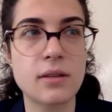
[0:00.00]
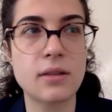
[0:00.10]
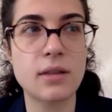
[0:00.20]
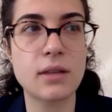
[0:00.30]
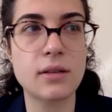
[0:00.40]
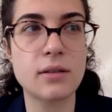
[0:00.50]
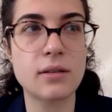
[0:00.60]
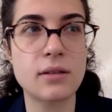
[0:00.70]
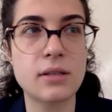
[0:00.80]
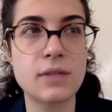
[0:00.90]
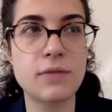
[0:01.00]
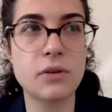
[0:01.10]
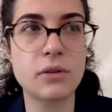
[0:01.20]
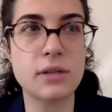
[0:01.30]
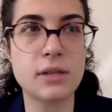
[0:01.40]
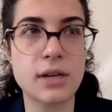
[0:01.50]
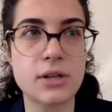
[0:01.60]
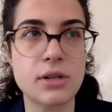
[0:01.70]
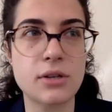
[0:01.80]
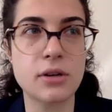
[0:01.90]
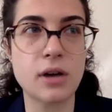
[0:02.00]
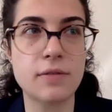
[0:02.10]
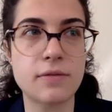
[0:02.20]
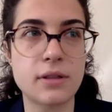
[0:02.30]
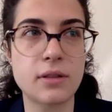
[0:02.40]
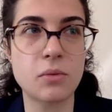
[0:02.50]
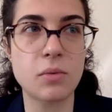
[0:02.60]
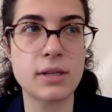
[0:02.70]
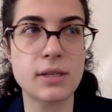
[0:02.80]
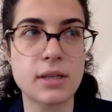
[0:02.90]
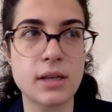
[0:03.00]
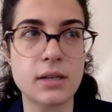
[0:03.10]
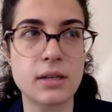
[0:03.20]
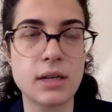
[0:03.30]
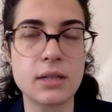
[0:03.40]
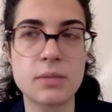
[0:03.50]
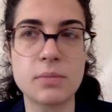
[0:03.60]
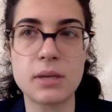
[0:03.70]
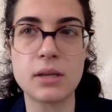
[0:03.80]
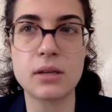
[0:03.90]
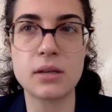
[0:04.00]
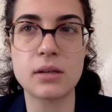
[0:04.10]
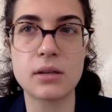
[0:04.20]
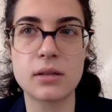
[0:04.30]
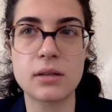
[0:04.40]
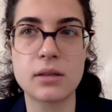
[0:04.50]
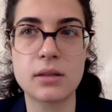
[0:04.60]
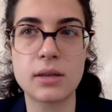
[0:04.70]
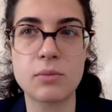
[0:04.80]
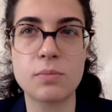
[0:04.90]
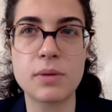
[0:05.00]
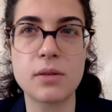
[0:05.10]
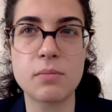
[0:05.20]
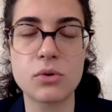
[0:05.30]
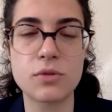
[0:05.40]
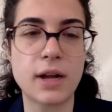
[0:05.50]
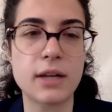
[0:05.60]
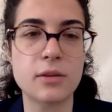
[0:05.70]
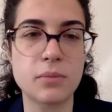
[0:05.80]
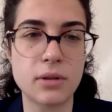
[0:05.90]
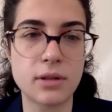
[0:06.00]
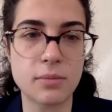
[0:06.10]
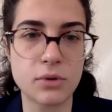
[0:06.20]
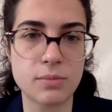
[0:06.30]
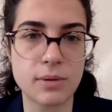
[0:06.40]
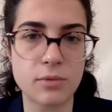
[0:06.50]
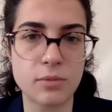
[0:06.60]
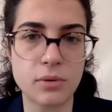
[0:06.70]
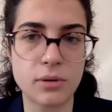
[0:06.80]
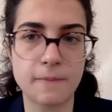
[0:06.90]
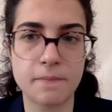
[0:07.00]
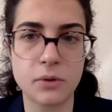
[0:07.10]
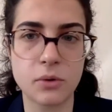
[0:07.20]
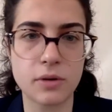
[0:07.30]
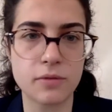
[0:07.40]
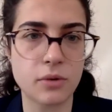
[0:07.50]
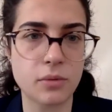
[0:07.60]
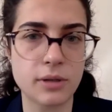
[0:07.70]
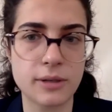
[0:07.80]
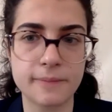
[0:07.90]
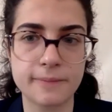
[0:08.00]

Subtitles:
that difficult discussions are often the ones that will be the most valuable and the most memorable going forward.